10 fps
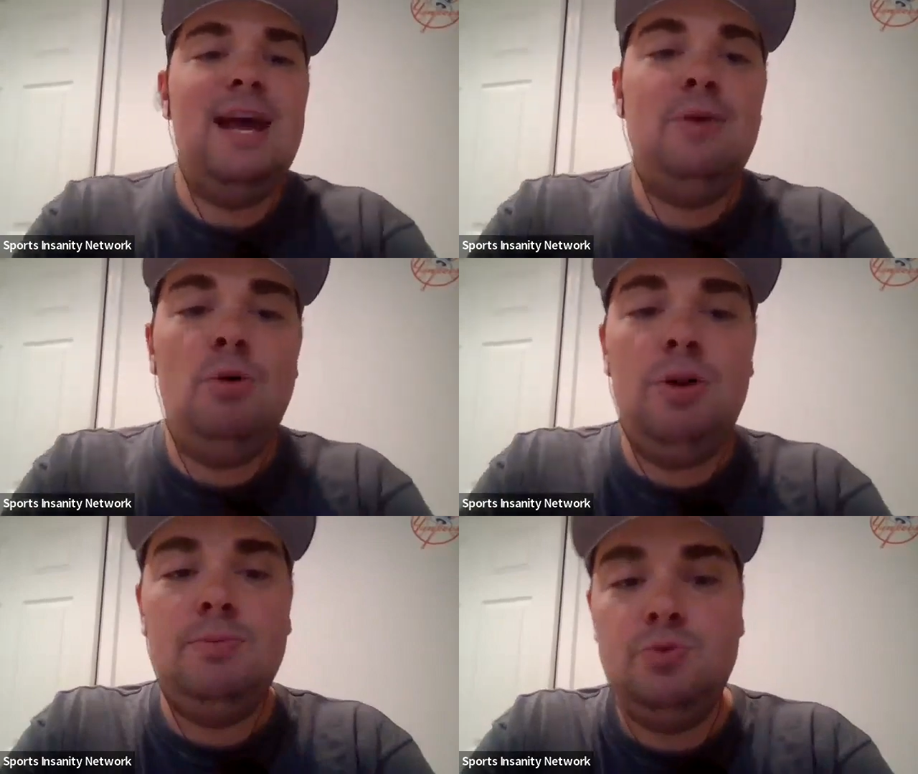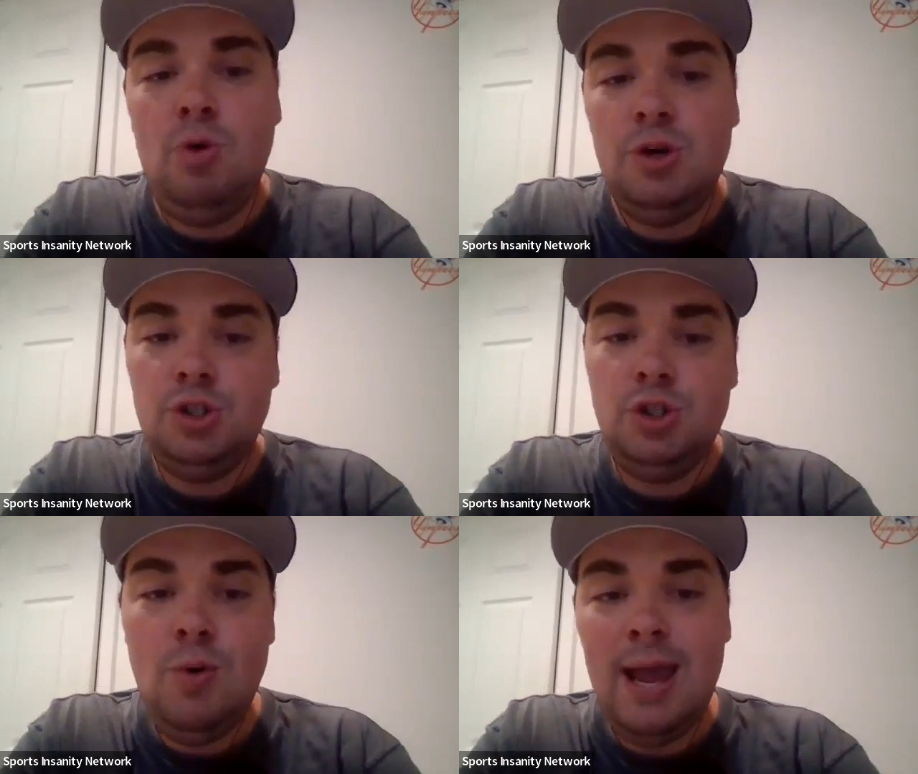Ted Williams won
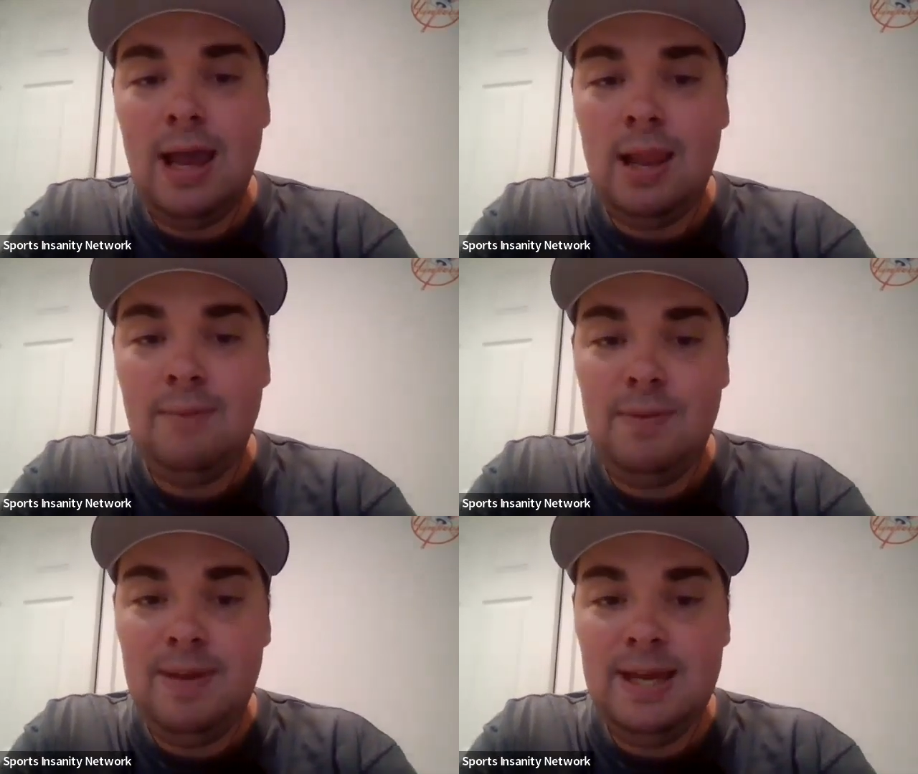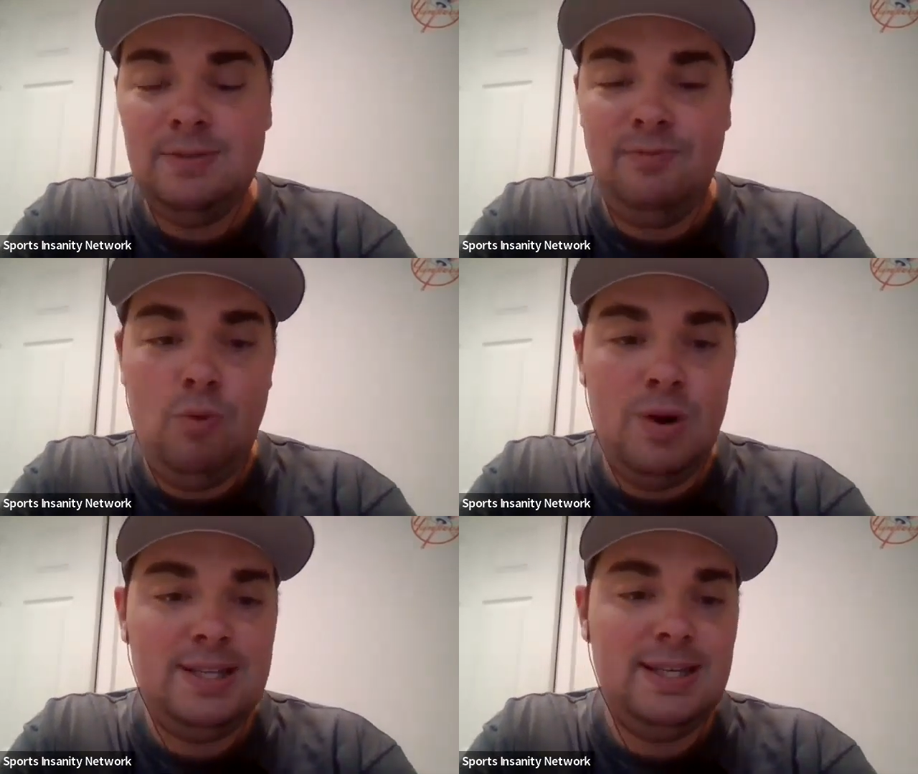2 AL MVPs in
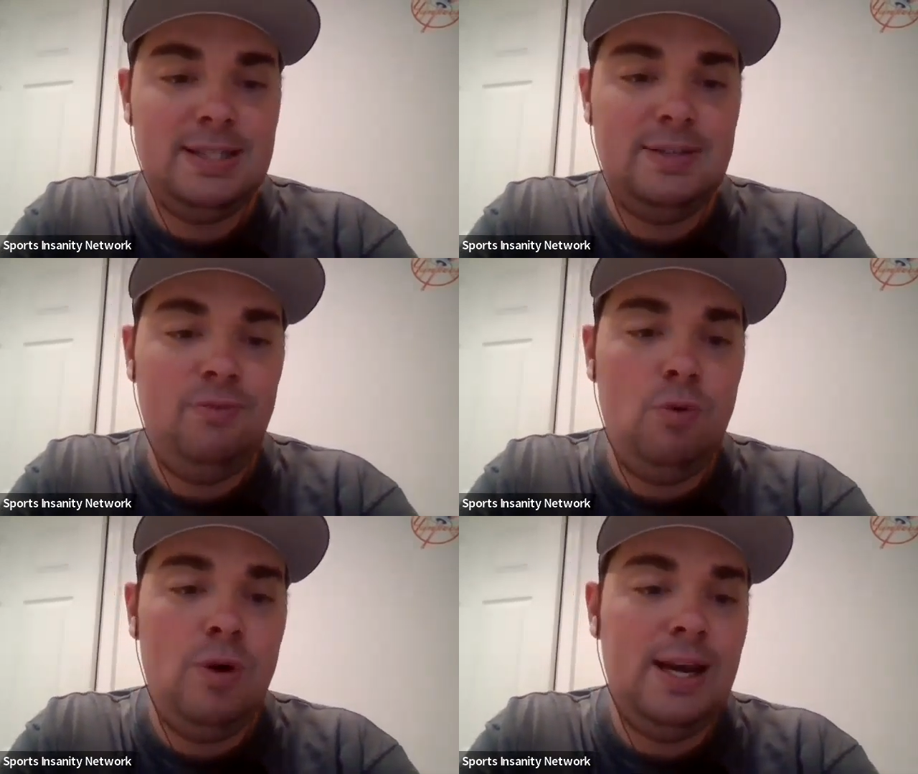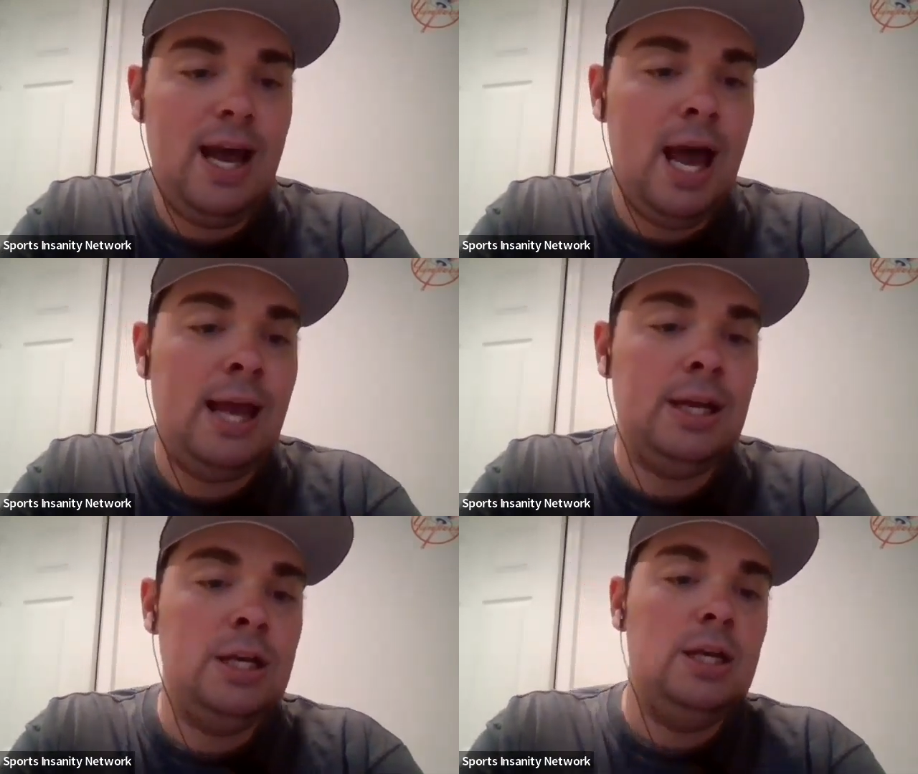46 and
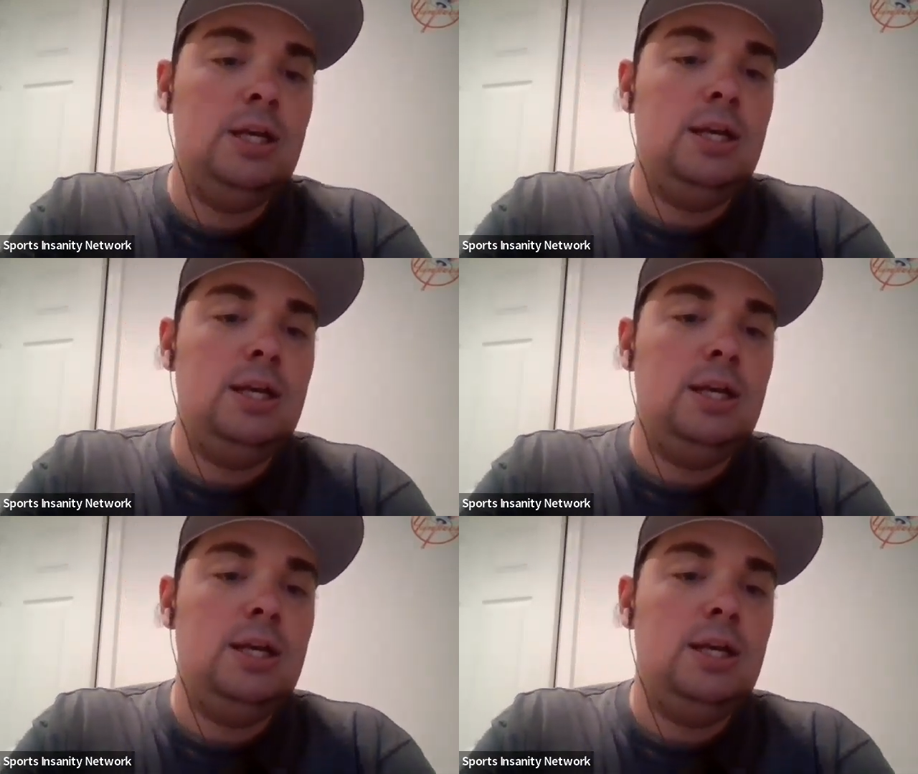49,